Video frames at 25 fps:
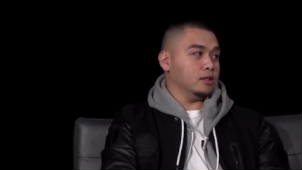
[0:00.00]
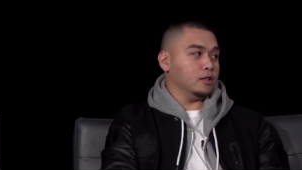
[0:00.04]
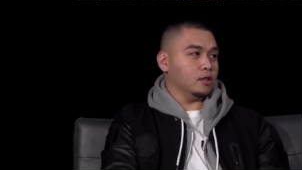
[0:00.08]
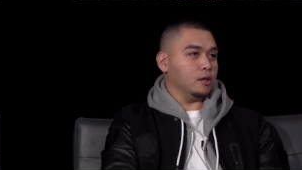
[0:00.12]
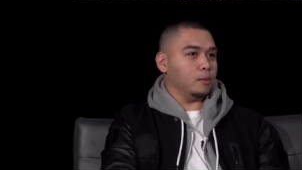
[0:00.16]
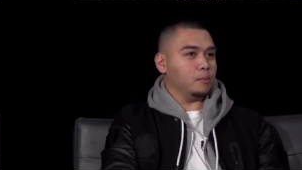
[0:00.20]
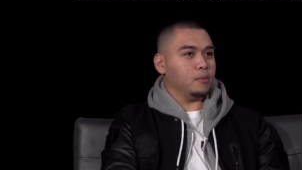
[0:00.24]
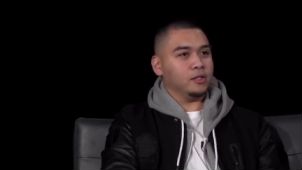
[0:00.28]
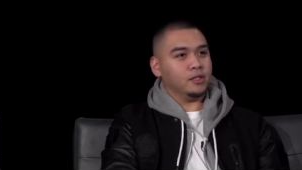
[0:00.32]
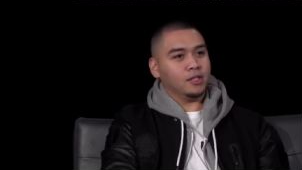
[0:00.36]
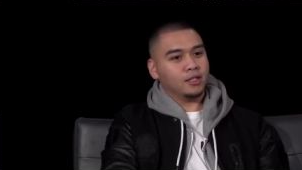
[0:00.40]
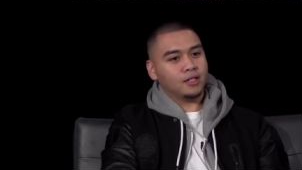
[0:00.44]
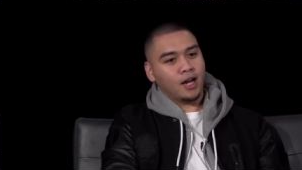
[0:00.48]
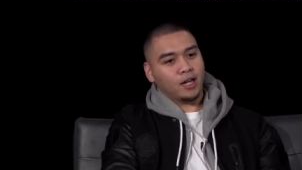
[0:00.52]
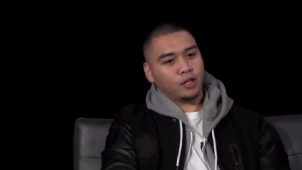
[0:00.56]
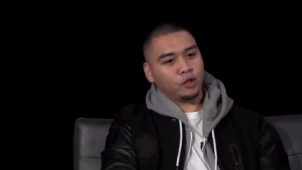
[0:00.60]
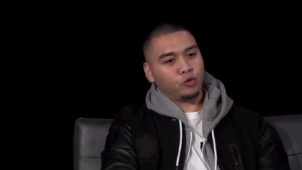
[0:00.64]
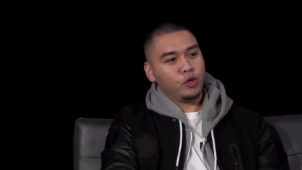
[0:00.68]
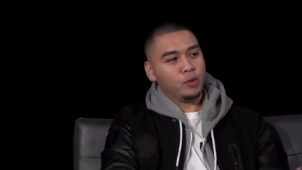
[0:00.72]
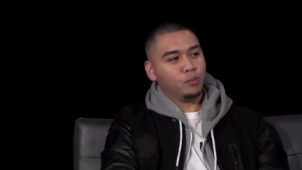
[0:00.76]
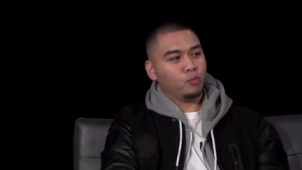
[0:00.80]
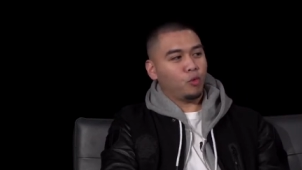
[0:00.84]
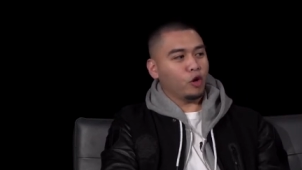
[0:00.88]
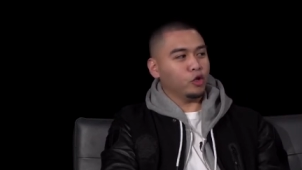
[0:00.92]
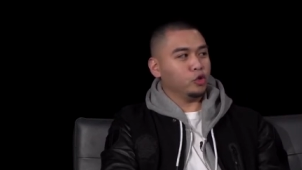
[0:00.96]
I mean, they got
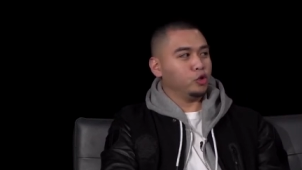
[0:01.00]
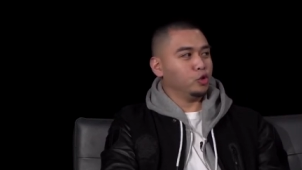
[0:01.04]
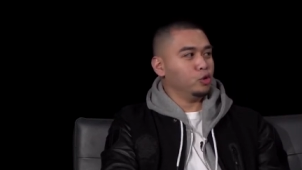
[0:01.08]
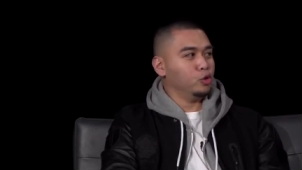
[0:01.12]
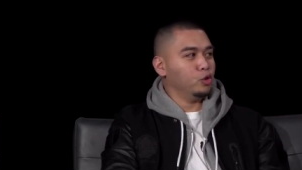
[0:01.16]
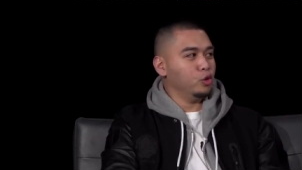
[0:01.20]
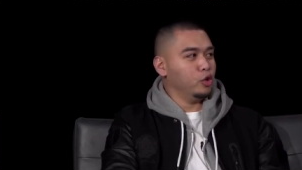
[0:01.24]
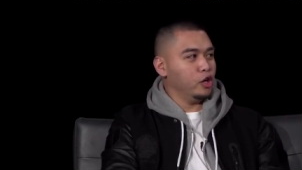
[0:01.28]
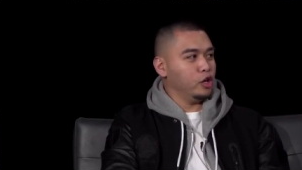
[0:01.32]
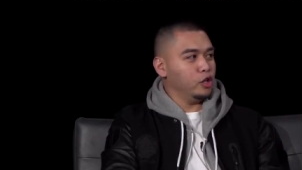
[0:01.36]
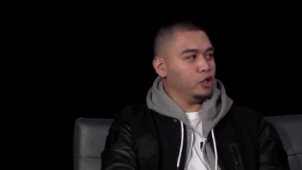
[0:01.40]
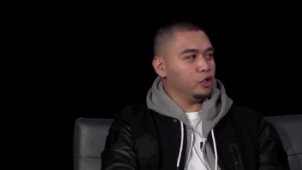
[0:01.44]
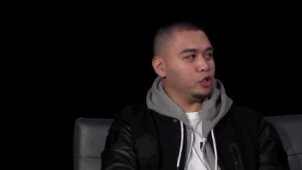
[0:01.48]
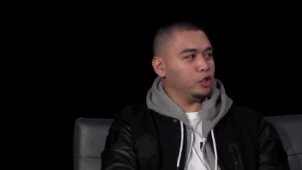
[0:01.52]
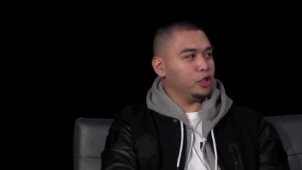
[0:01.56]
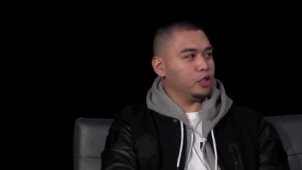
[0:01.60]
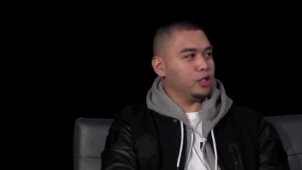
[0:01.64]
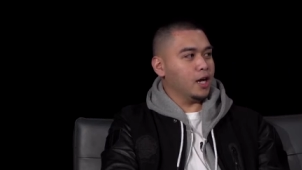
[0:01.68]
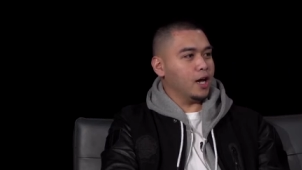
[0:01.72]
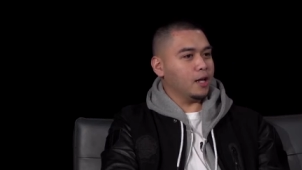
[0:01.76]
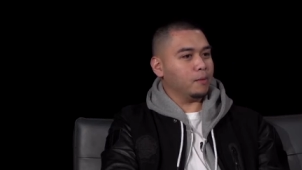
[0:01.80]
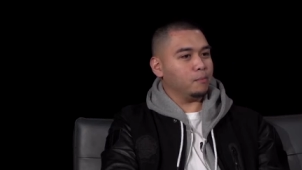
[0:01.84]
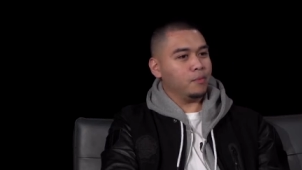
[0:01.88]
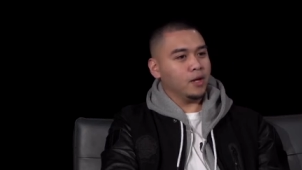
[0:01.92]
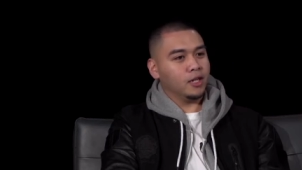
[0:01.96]
three point shooters. You
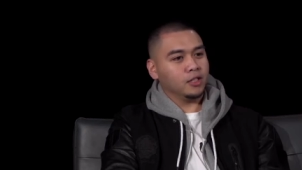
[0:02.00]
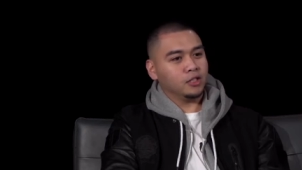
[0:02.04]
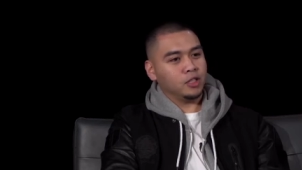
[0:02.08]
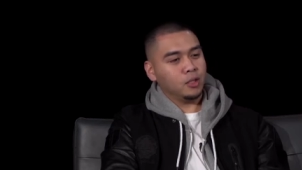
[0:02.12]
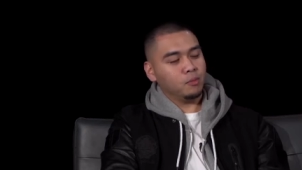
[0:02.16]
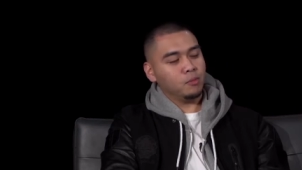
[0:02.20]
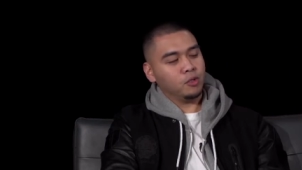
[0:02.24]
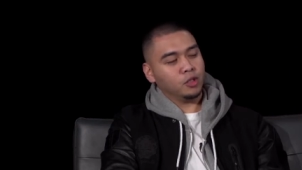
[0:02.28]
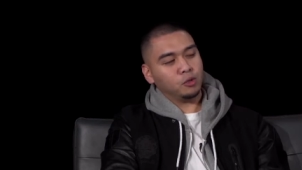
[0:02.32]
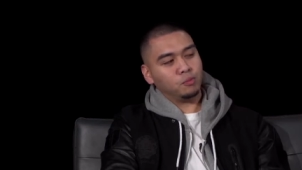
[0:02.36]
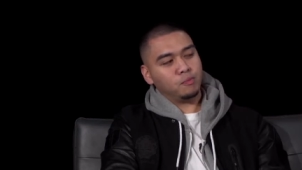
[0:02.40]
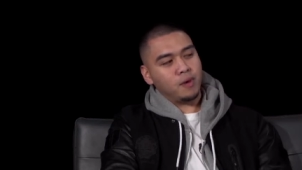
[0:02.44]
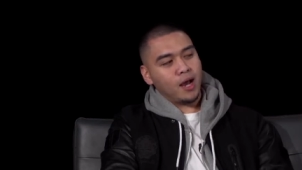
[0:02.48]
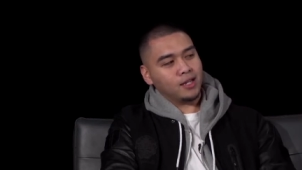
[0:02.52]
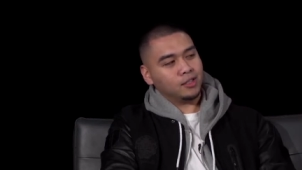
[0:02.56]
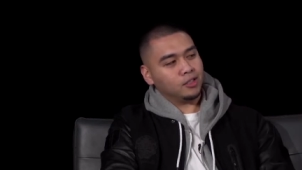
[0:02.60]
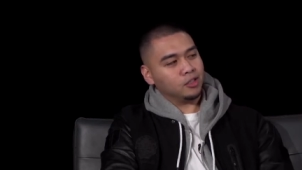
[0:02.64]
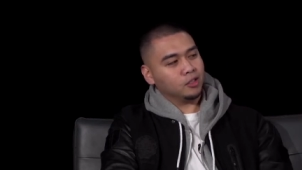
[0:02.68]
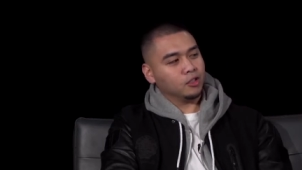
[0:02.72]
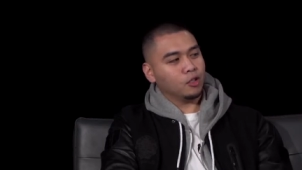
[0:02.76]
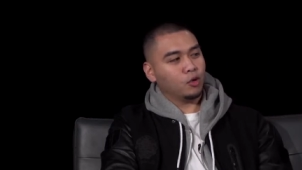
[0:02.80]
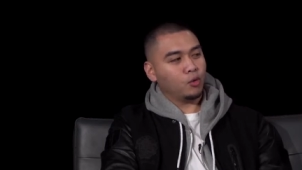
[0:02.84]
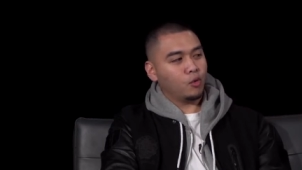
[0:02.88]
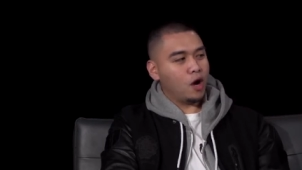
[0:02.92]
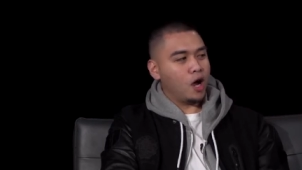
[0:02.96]
got Ben Simmons
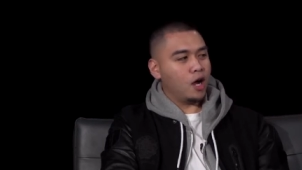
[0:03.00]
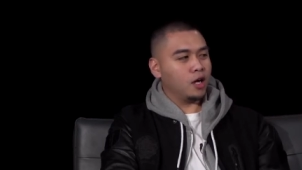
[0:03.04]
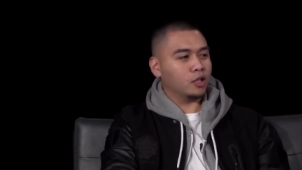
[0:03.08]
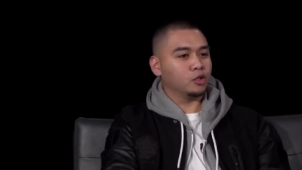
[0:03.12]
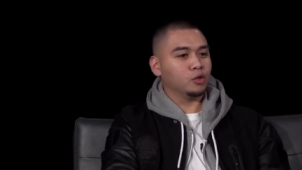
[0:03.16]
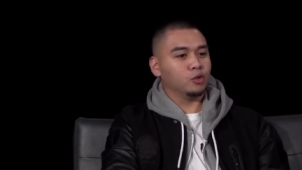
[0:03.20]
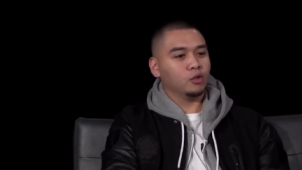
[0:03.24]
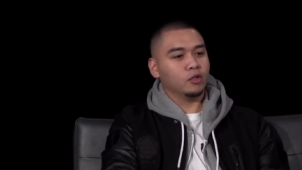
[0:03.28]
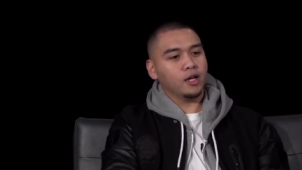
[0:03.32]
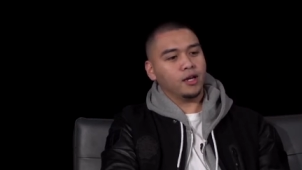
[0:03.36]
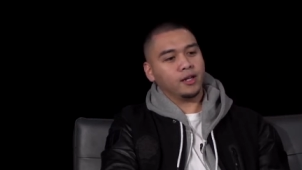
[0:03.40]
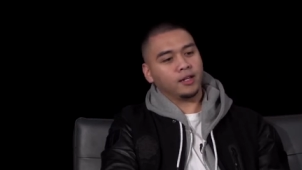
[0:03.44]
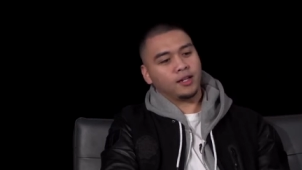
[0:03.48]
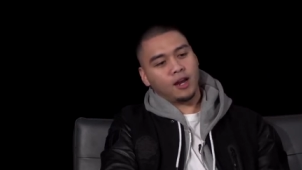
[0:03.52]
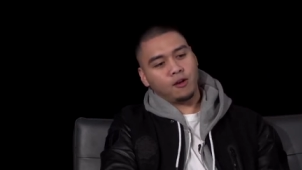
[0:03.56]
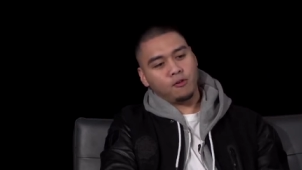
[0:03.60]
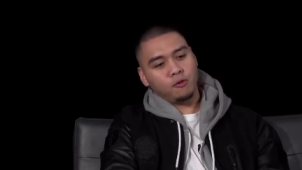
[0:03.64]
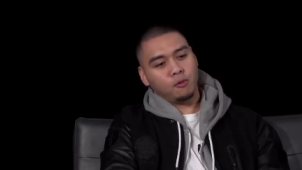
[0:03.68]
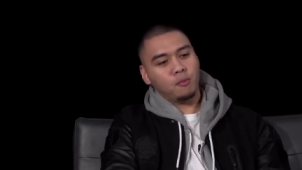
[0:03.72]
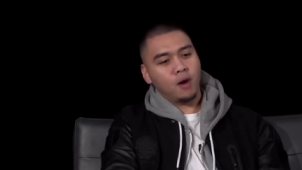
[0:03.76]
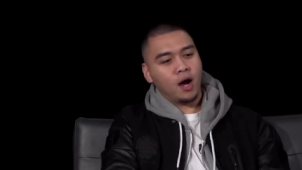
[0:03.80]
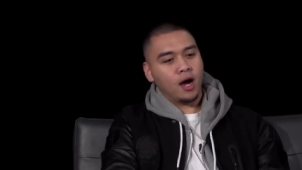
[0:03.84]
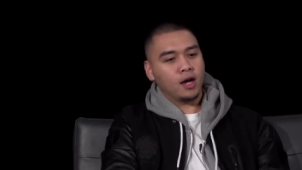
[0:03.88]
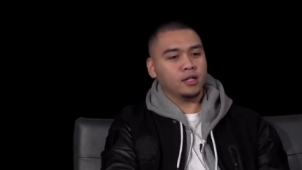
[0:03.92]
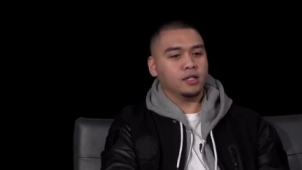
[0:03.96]
passing the rock to like
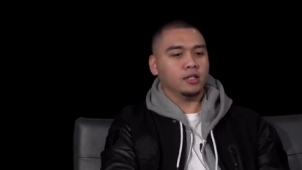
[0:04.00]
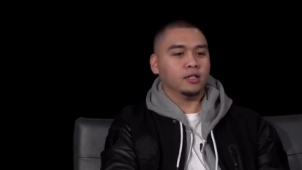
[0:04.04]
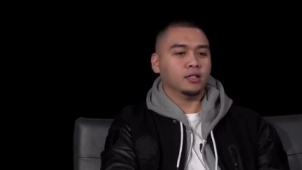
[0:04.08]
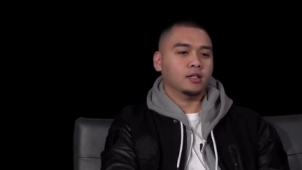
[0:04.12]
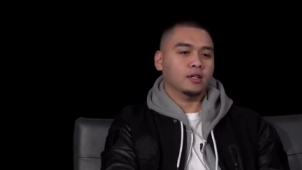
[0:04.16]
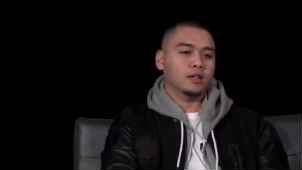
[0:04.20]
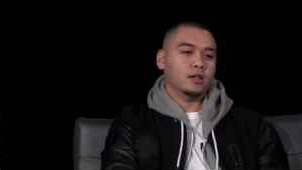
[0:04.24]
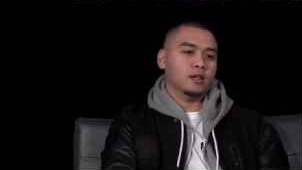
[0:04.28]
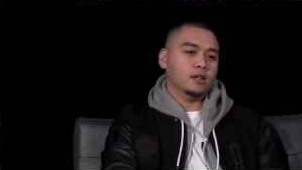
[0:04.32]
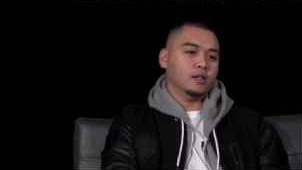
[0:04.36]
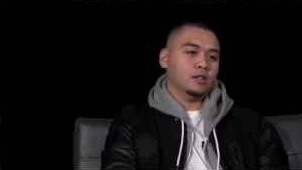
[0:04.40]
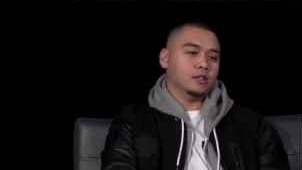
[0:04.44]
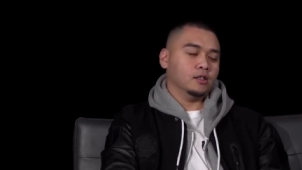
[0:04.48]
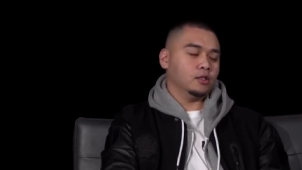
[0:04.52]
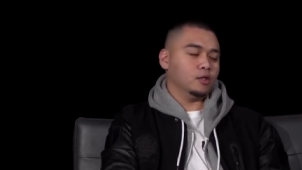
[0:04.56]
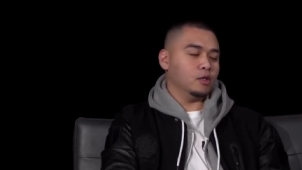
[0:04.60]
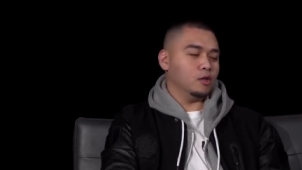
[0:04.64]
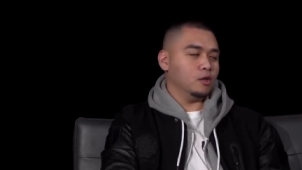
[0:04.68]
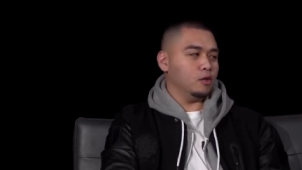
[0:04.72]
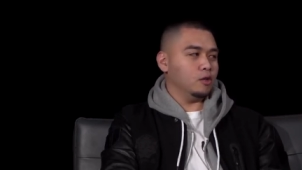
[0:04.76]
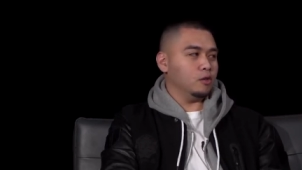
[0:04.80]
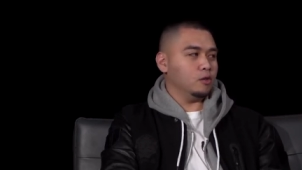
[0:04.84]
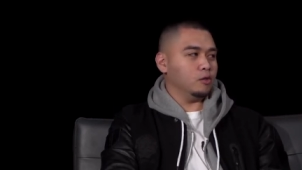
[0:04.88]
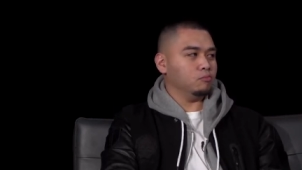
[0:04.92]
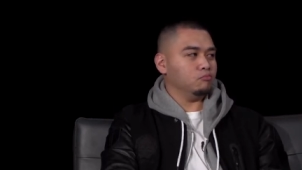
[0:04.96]
everybody. Mm-hmm.
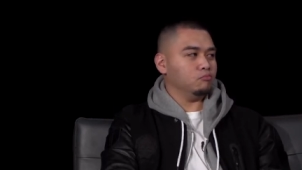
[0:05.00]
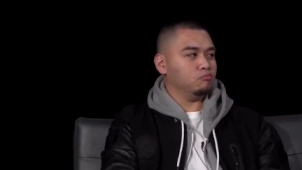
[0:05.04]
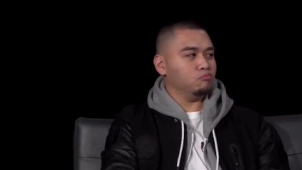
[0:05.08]
So